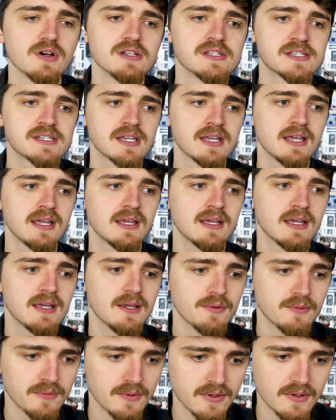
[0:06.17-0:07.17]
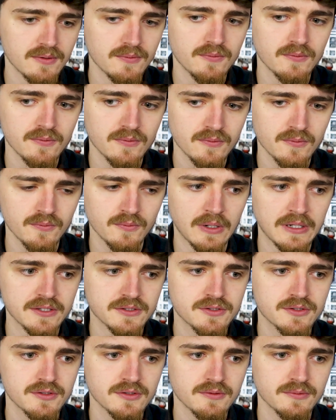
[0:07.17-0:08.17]
was,
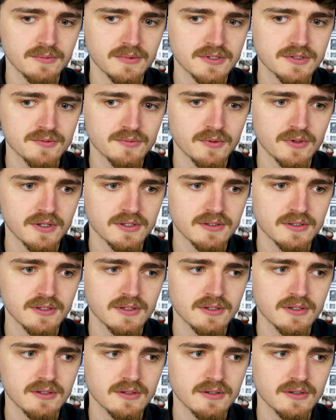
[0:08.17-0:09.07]
which which was